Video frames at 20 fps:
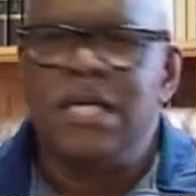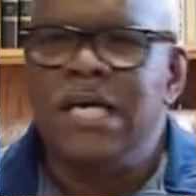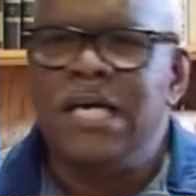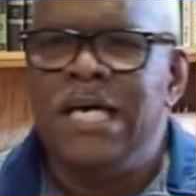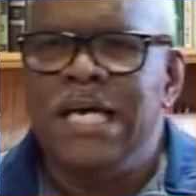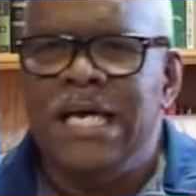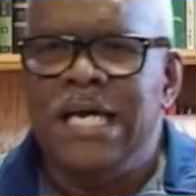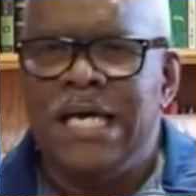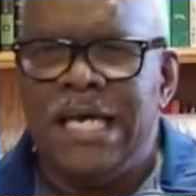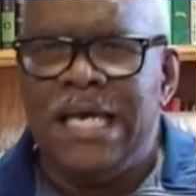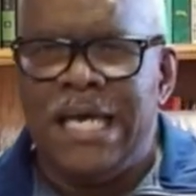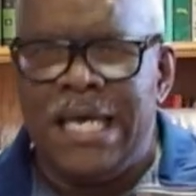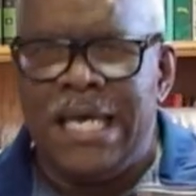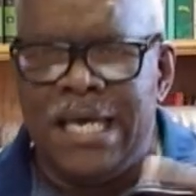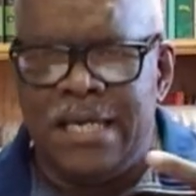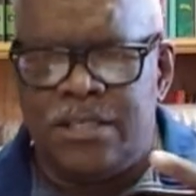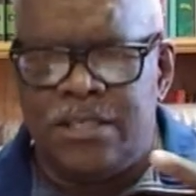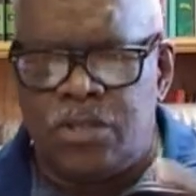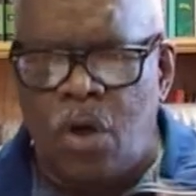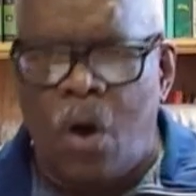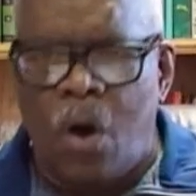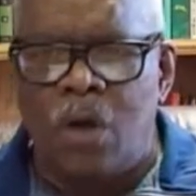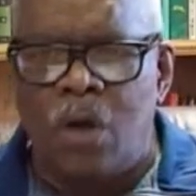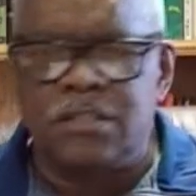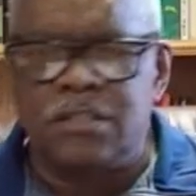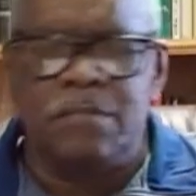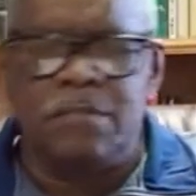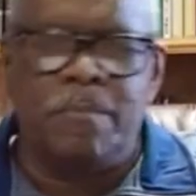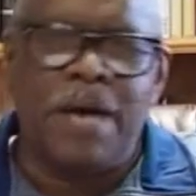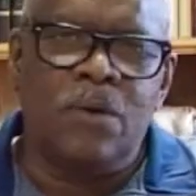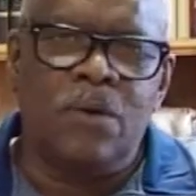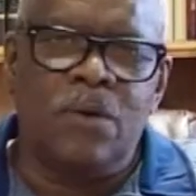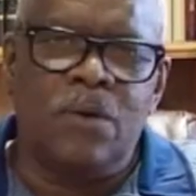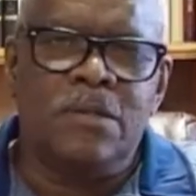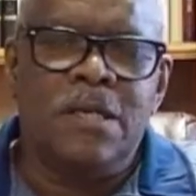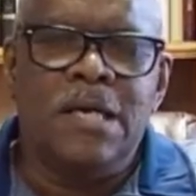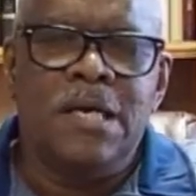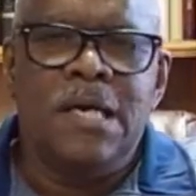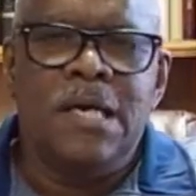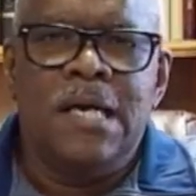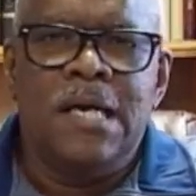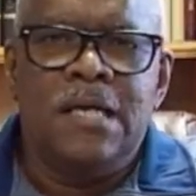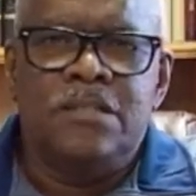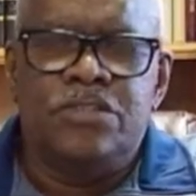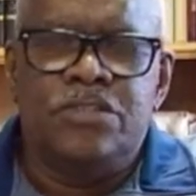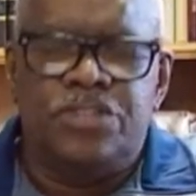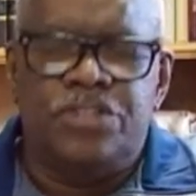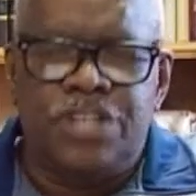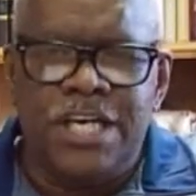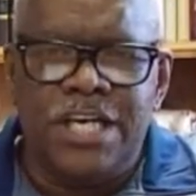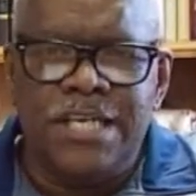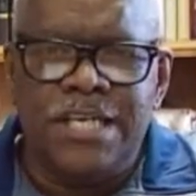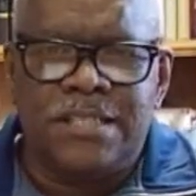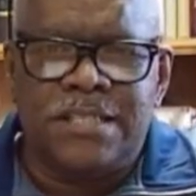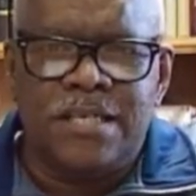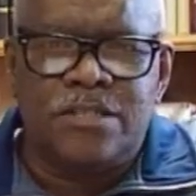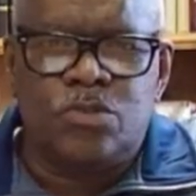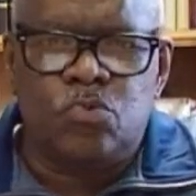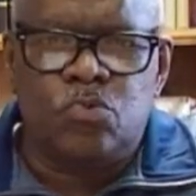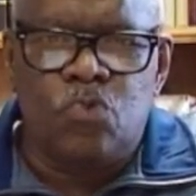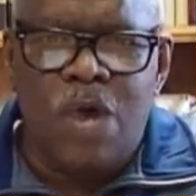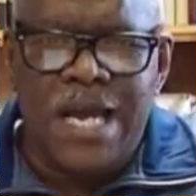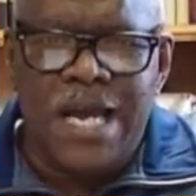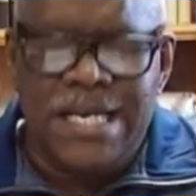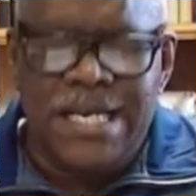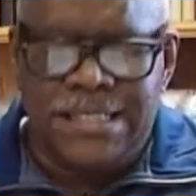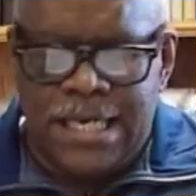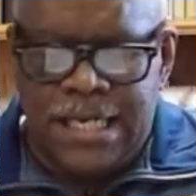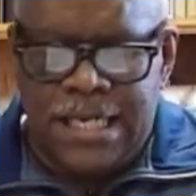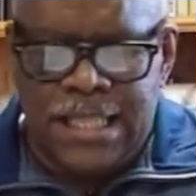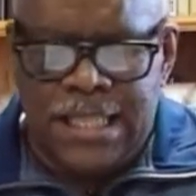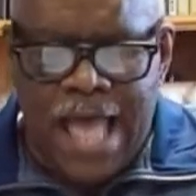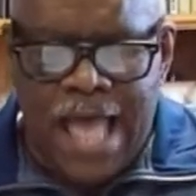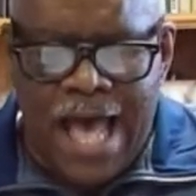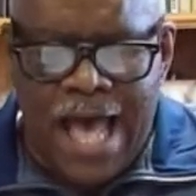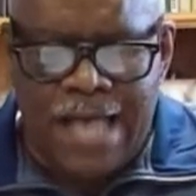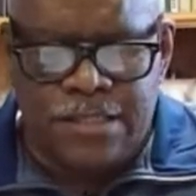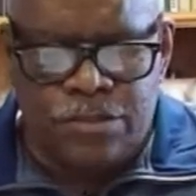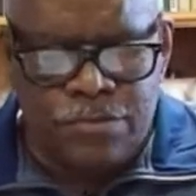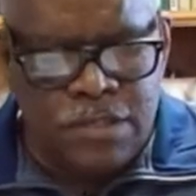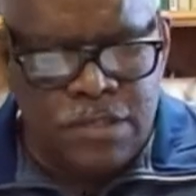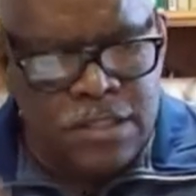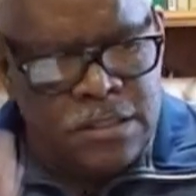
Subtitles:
it talks about Jesus raising Lazarus